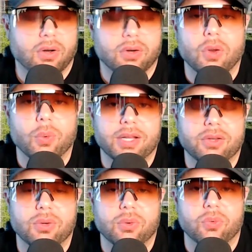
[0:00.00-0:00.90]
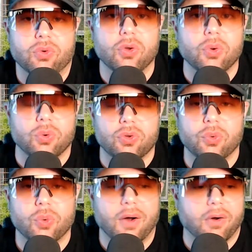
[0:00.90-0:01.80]
going to do
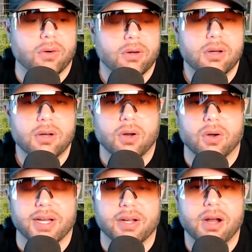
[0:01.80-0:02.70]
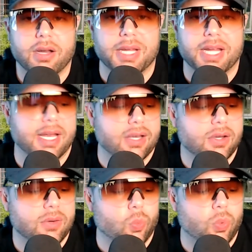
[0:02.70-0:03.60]
to our economy, and
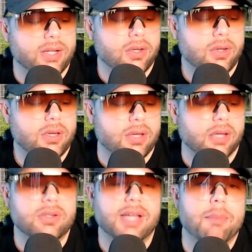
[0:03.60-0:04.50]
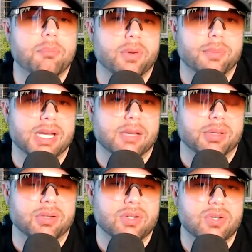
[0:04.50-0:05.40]
does that put me in a
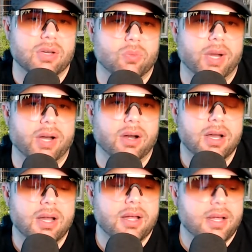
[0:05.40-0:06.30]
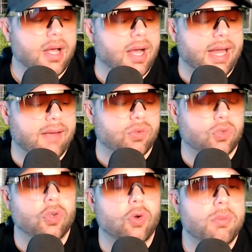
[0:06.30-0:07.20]
position where I have
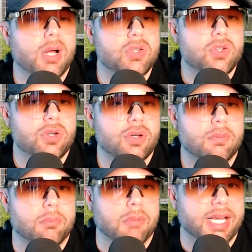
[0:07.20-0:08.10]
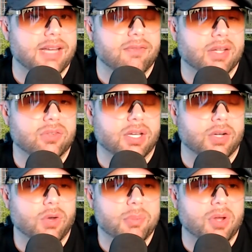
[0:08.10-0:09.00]
so much money invested in
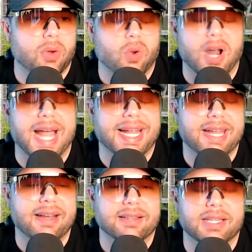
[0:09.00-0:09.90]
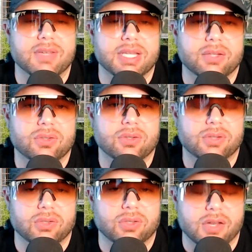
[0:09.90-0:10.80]
crypto where I cannot live in
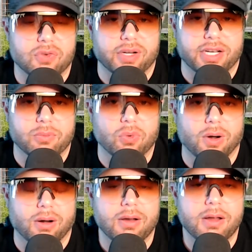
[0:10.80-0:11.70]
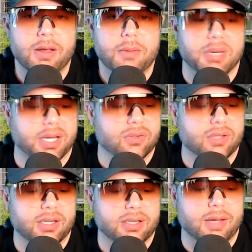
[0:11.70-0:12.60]
this country anymore, because
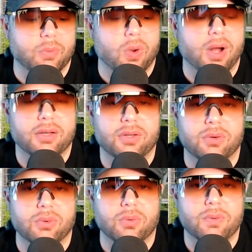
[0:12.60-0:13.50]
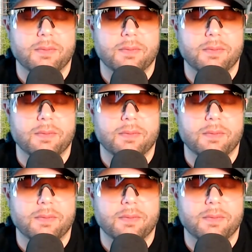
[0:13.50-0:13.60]
they want to